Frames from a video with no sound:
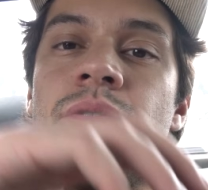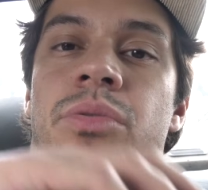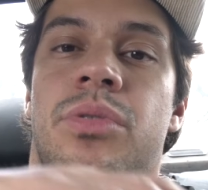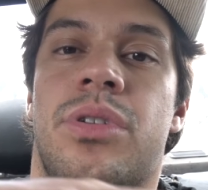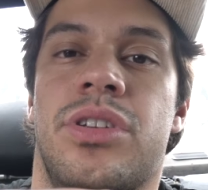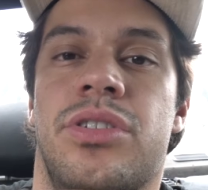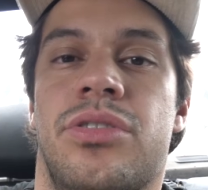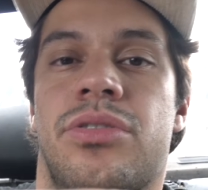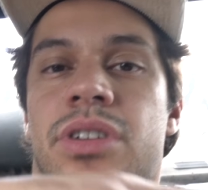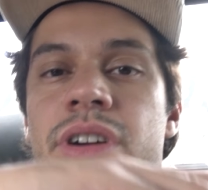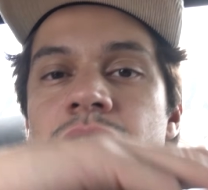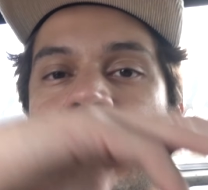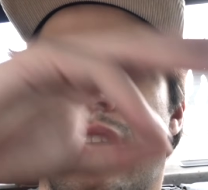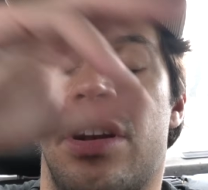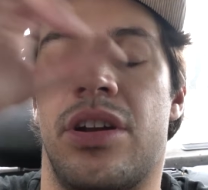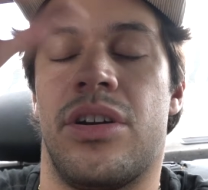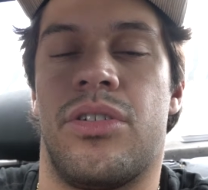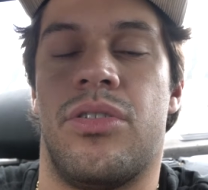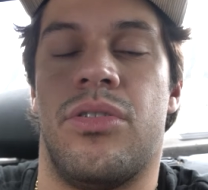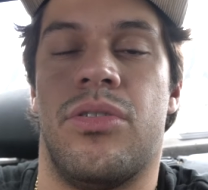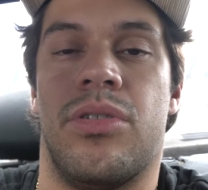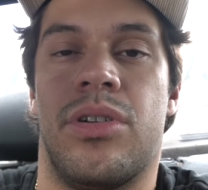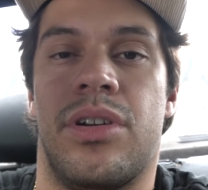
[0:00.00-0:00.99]
when you cut a
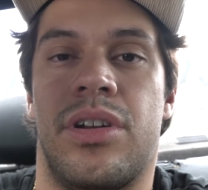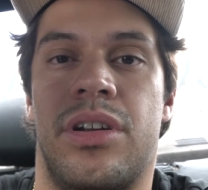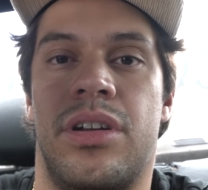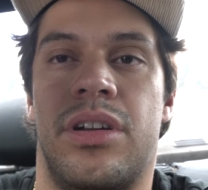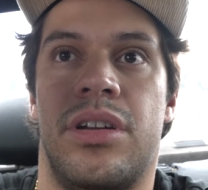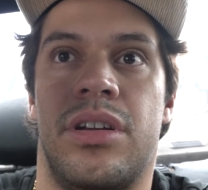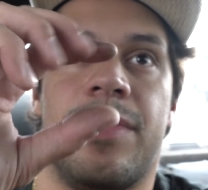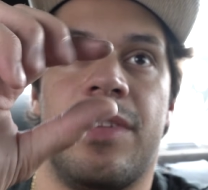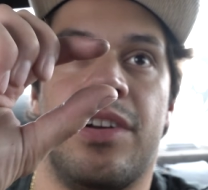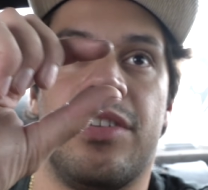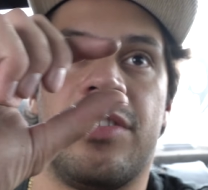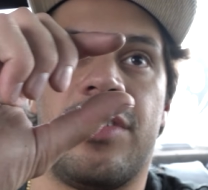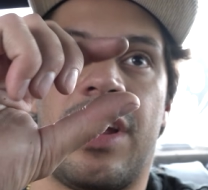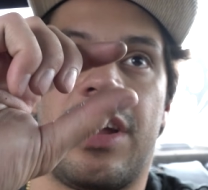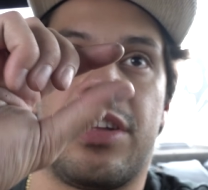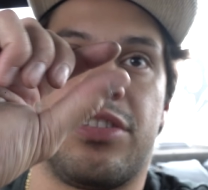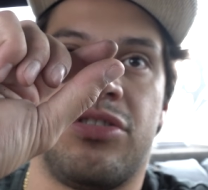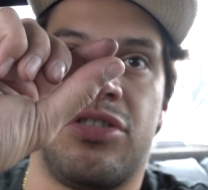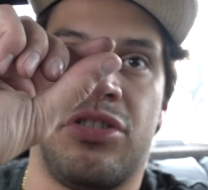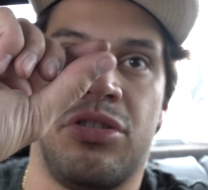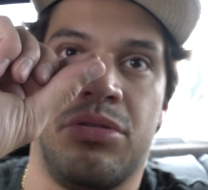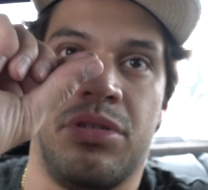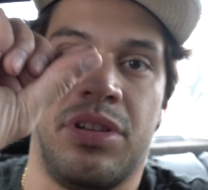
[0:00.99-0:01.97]
quarter, there's like
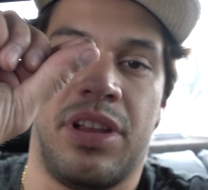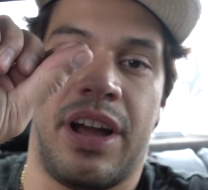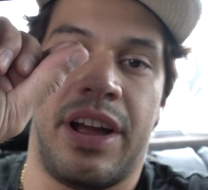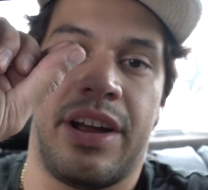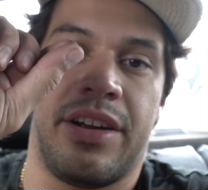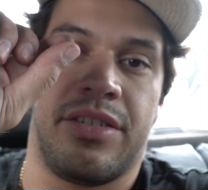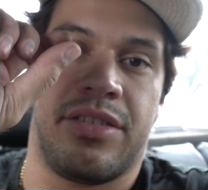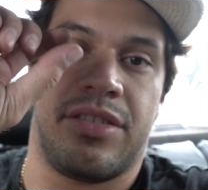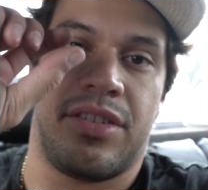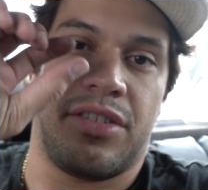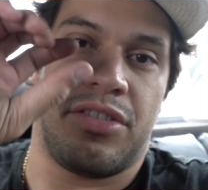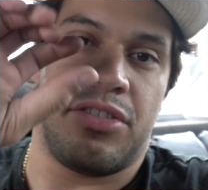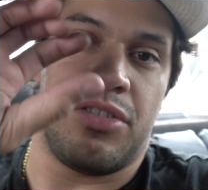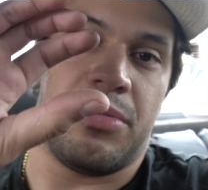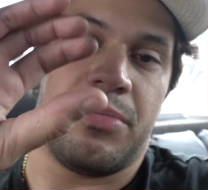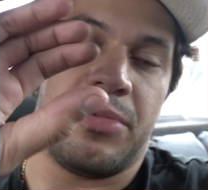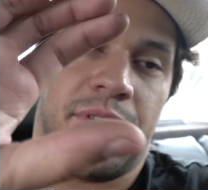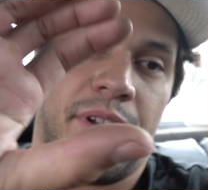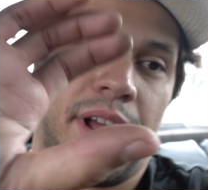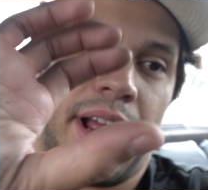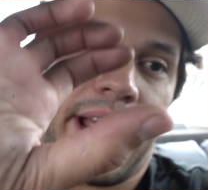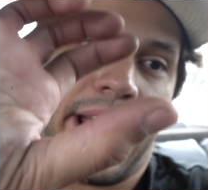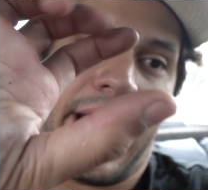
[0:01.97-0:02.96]
2 layers. There's
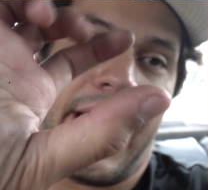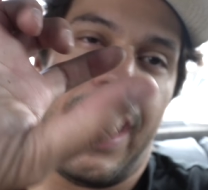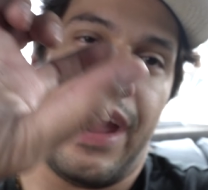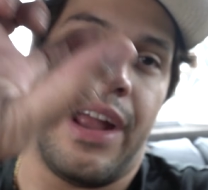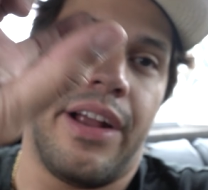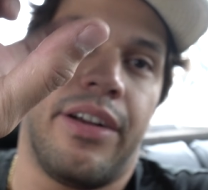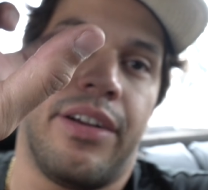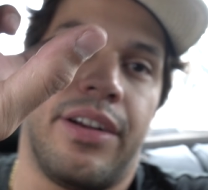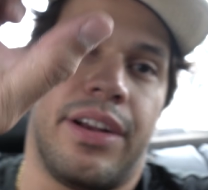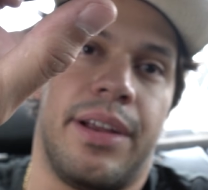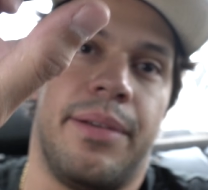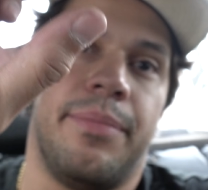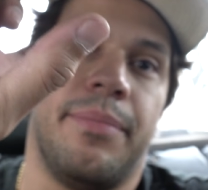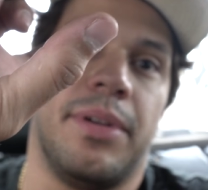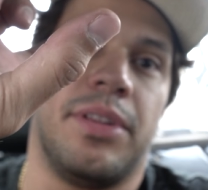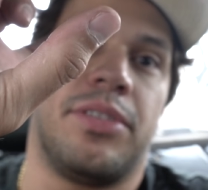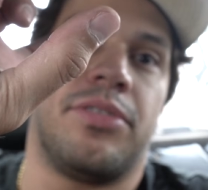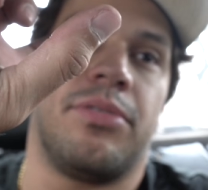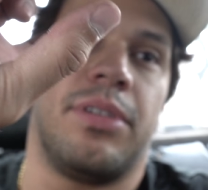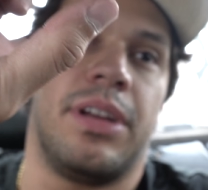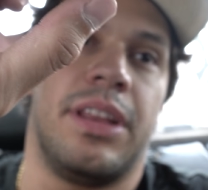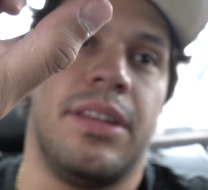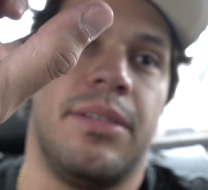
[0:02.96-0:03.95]
almost like air in
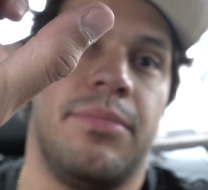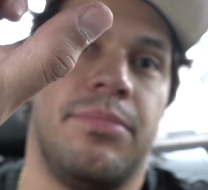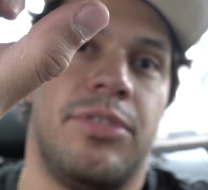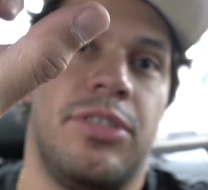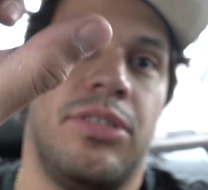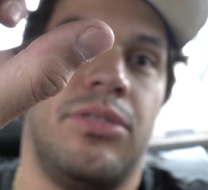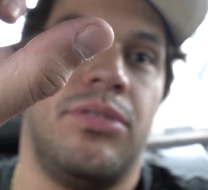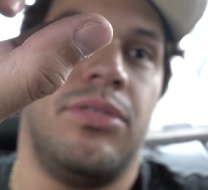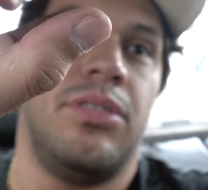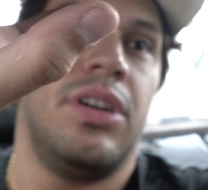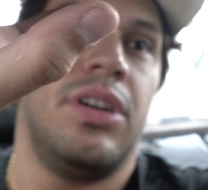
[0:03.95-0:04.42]
between them two.